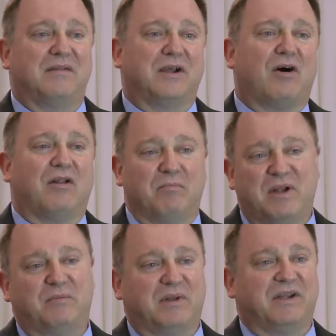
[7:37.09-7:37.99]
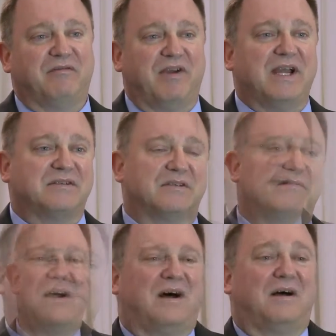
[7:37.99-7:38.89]
They call it minimally
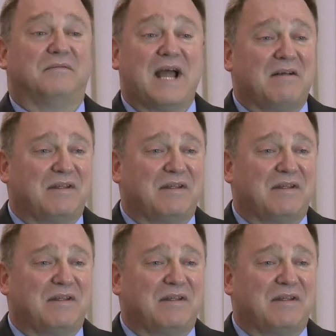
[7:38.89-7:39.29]
invasive. Now